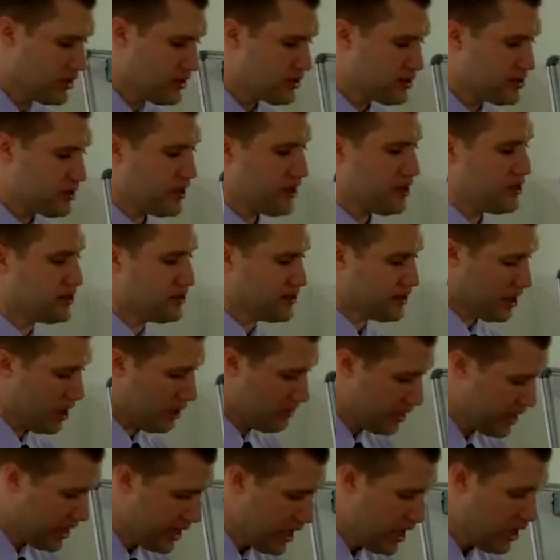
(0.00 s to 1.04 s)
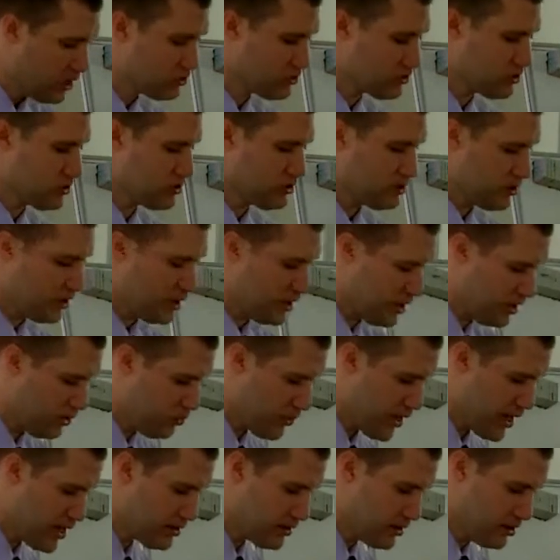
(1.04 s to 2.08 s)
says, "Coming out, he
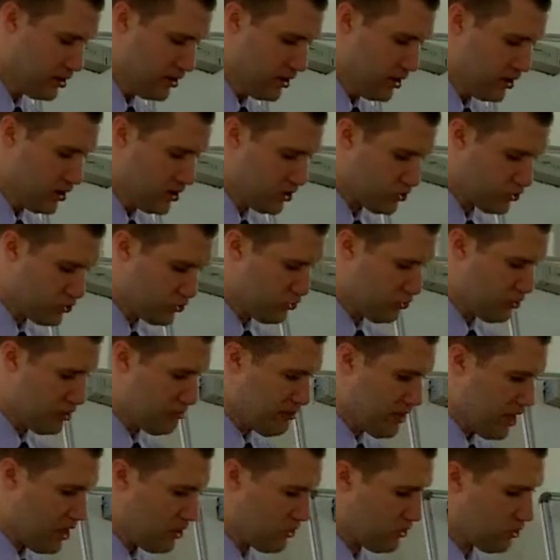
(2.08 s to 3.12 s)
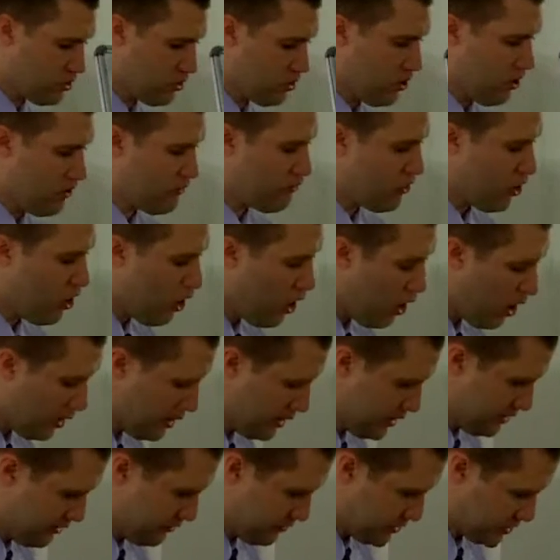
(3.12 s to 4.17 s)
went to the Mount of
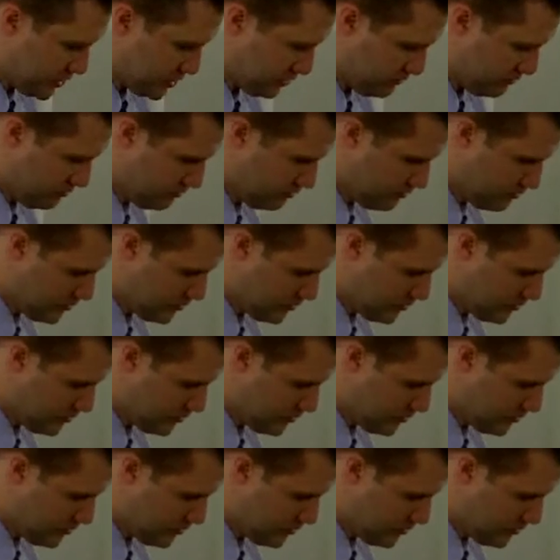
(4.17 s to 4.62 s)
Olives,